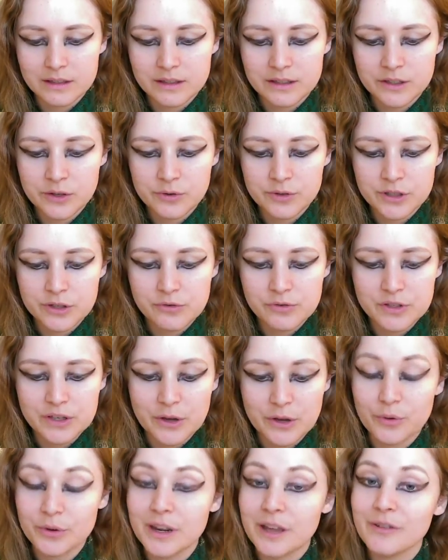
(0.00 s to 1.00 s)
So.
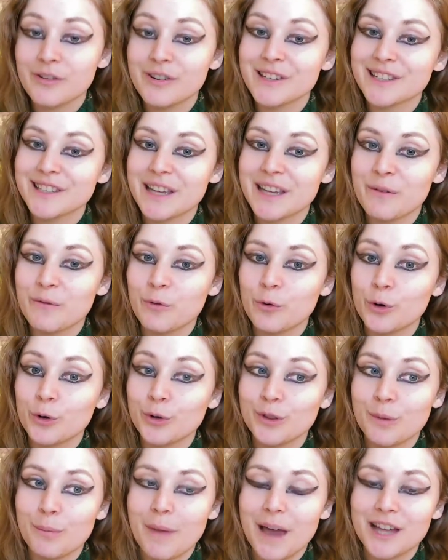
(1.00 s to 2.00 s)
Now it is time for
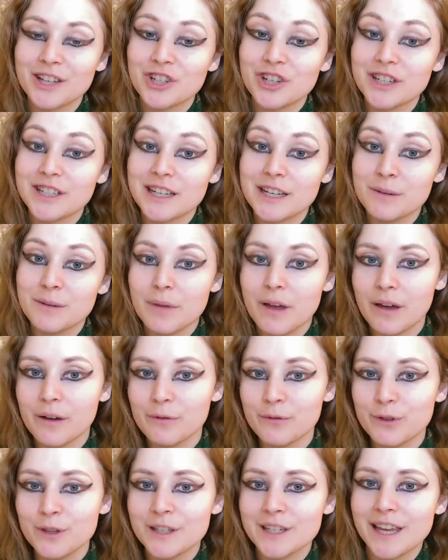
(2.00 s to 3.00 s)
the magic tip
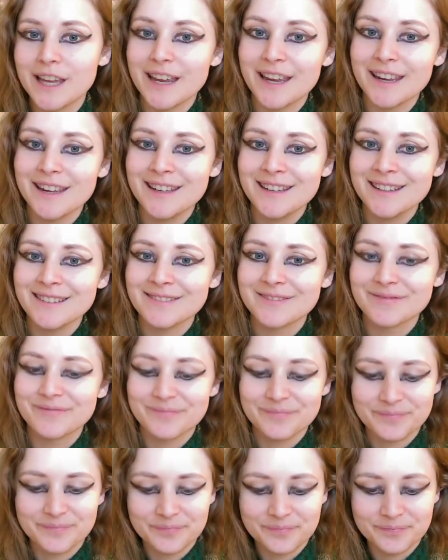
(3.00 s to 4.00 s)
of the day.
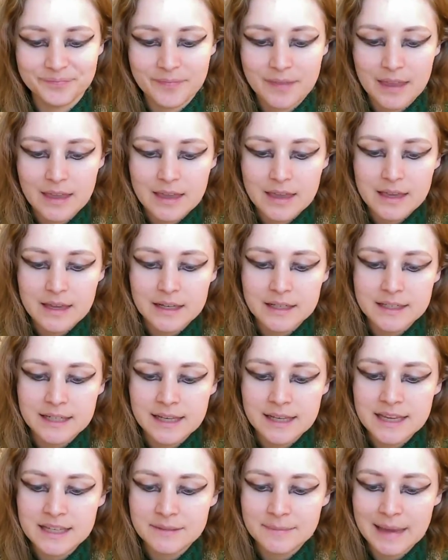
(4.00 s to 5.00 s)

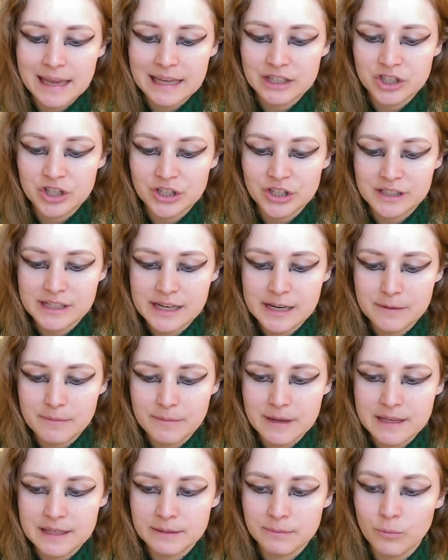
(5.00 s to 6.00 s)
Today's magic tip
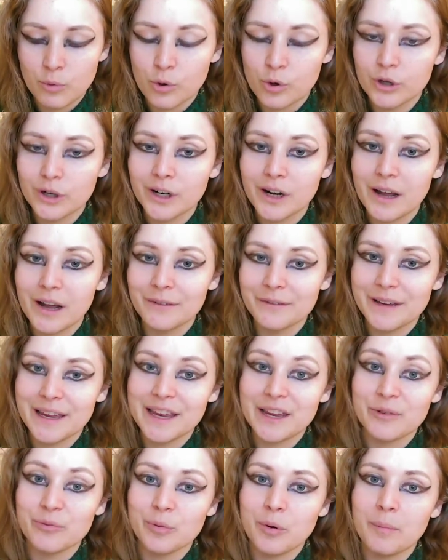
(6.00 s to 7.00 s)
is more of
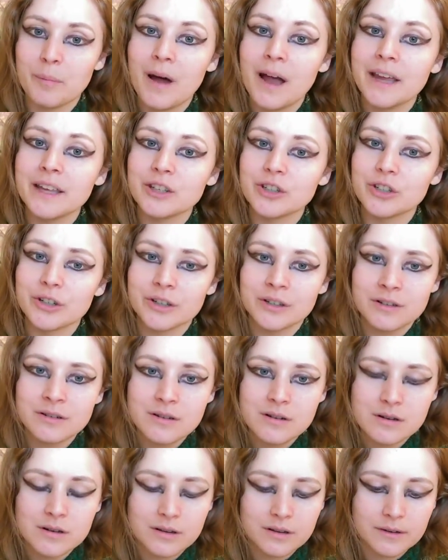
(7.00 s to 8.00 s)
a
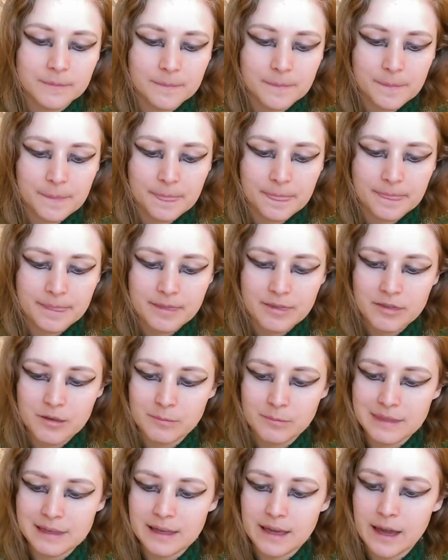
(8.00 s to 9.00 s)
reminder,
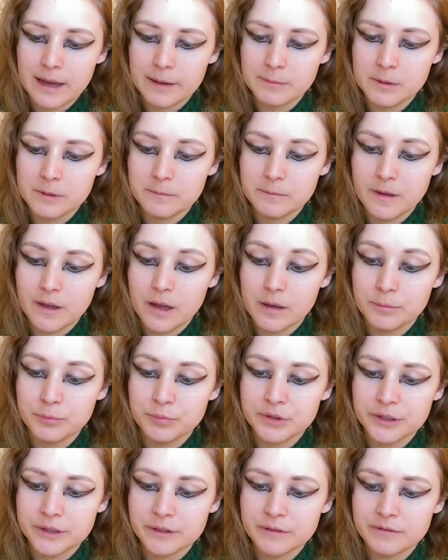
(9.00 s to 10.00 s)
something I've
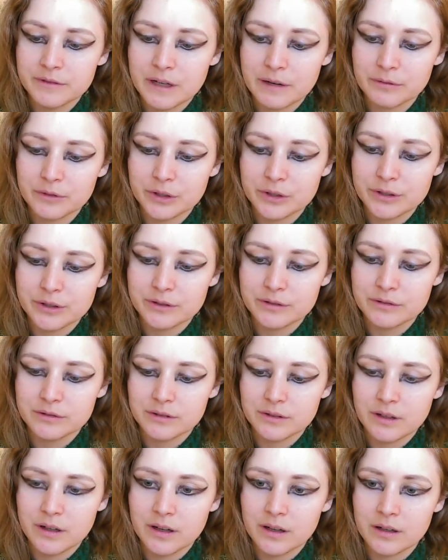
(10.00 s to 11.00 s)
observed after
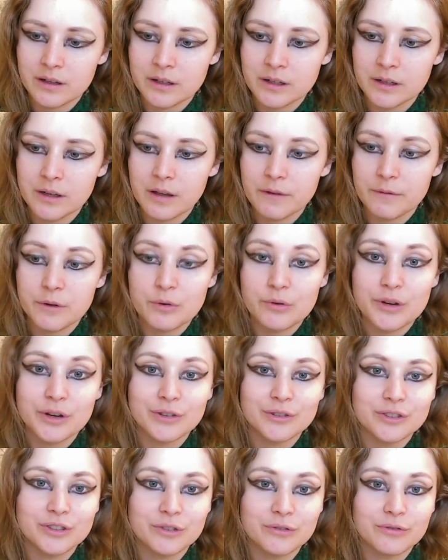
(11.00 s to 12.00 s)
a few
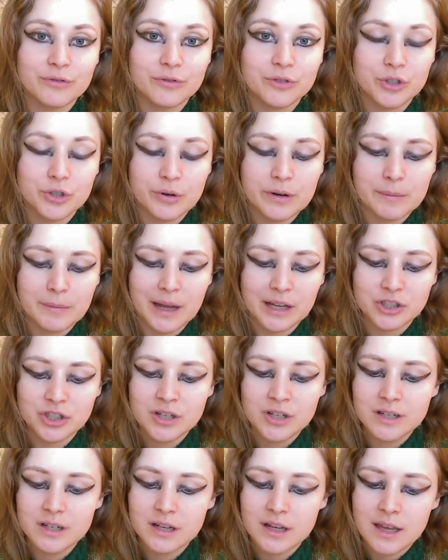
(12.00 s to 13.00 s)
years of doing magic,